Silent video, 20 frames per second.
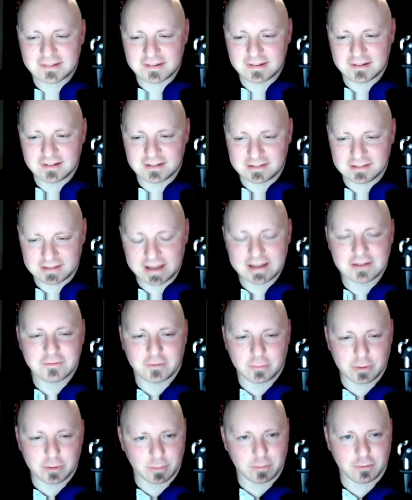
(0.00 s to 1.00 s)
it like
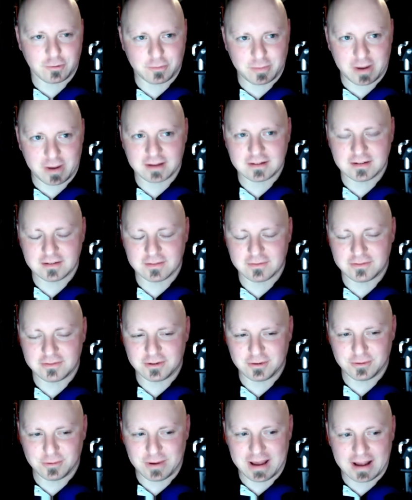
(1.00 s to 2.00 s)
from your perspective
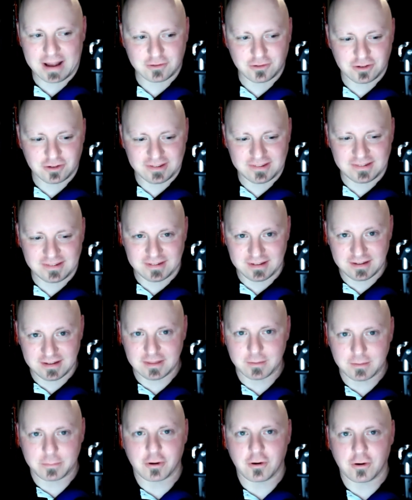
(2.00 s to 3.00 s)
to actually see
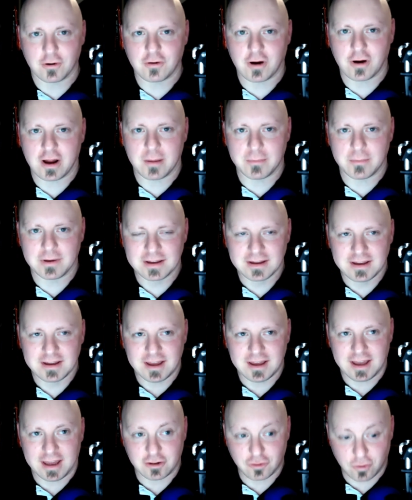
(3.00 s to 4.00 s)
the program
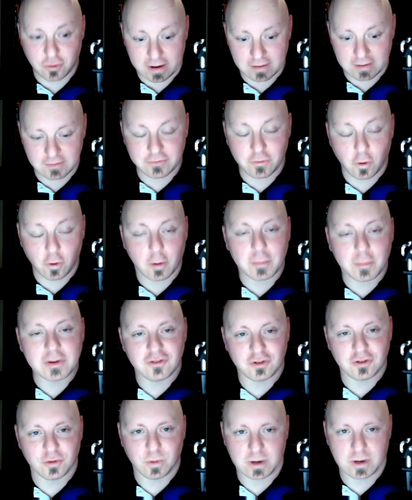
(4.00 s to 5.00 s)
transform
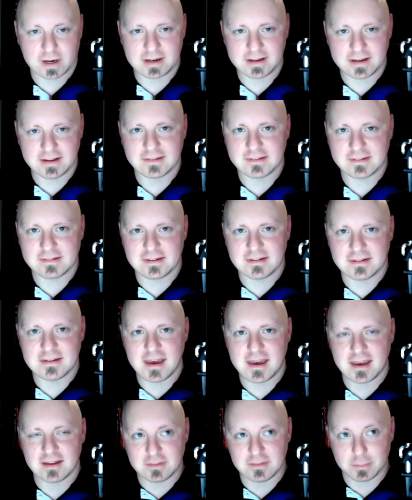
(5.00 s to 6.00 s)
into what it is
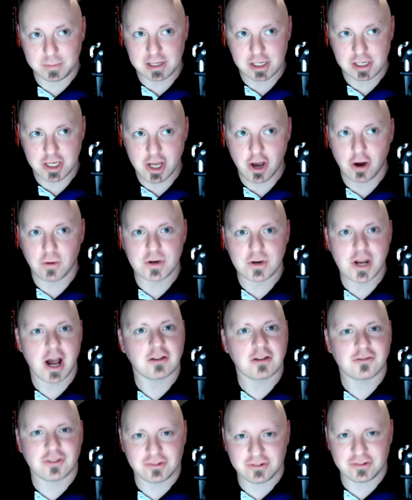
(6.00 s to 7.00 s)
today, to be known
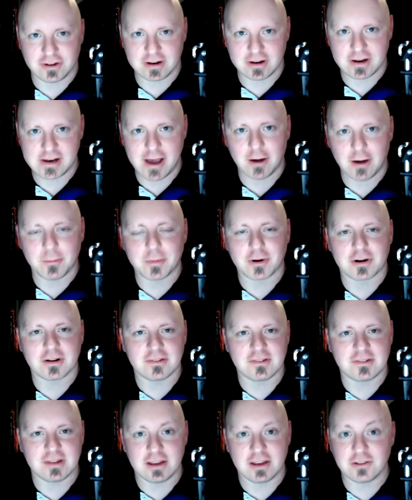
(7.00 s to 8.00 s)
not just on an Alberta
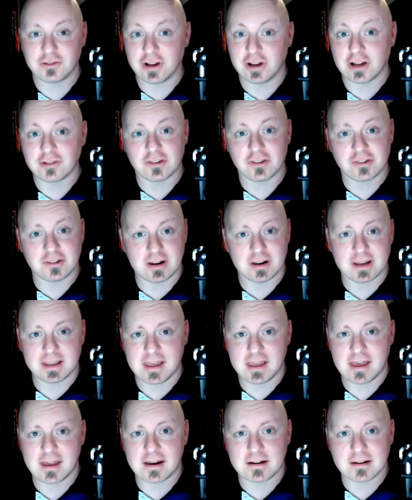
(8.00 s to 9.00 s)
stage, not just on a
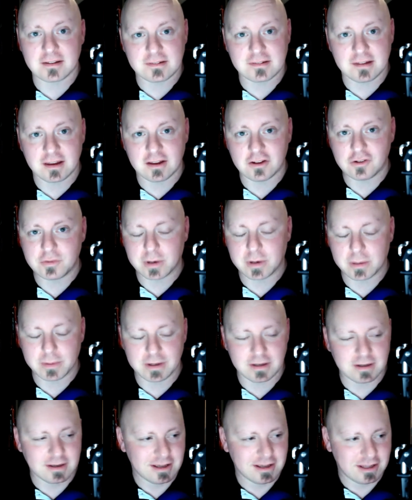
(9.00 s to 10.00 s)
Canada stage, but I
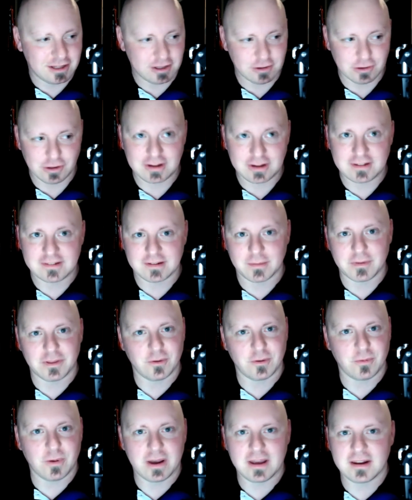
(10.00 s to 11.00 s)
mean, you look at some of
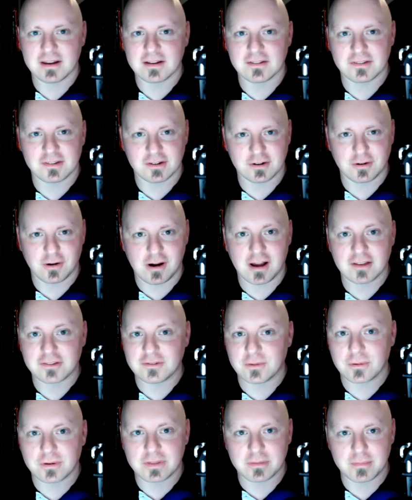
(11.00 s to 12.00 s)
the ratings across
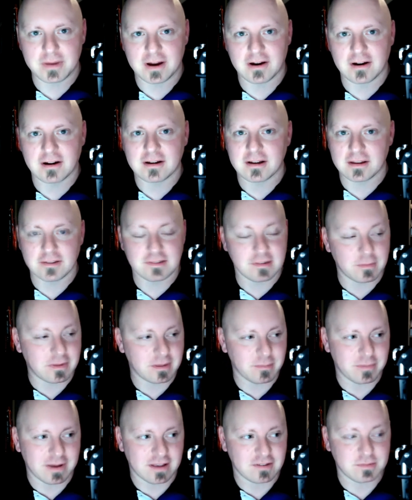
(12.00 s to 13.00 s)
North America, some of
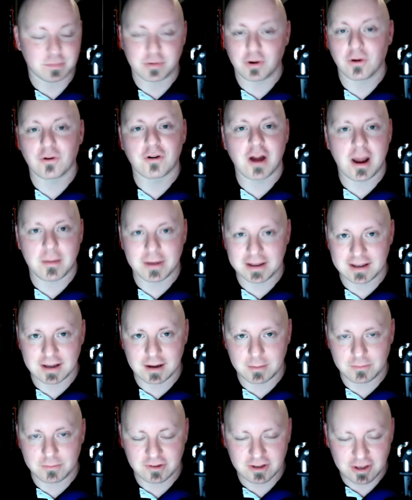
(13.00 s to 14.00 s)
the best programming
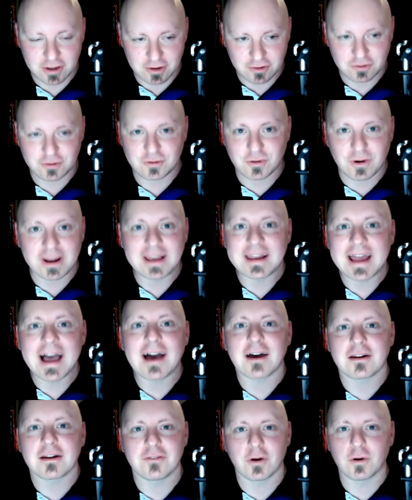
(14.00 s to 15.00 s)
comes straight
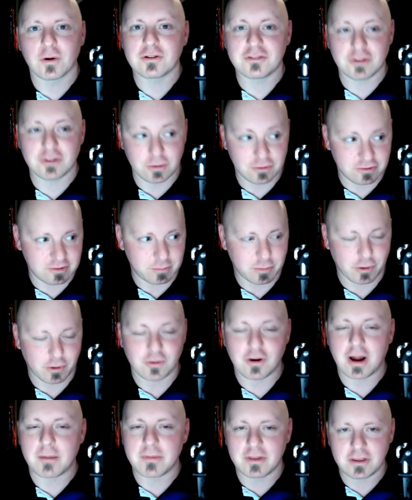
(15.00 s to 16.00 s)
out of Okotoks, the
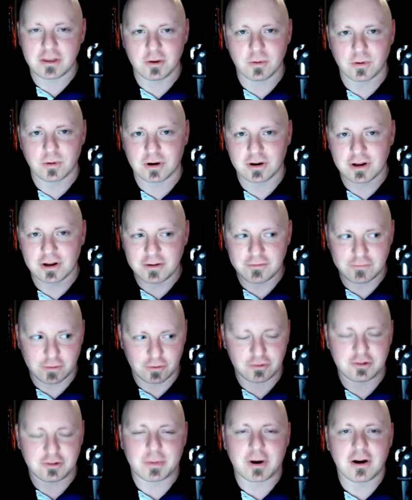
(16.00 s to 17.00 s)
program that you were
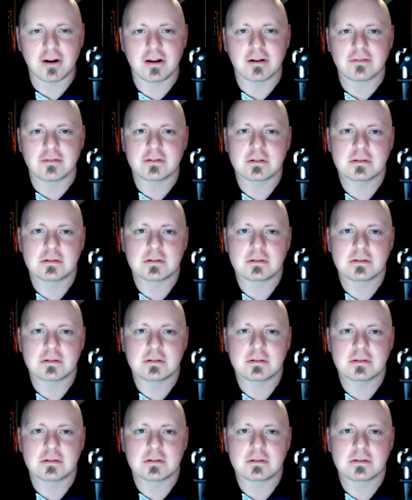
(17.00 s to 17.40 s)
first a part of.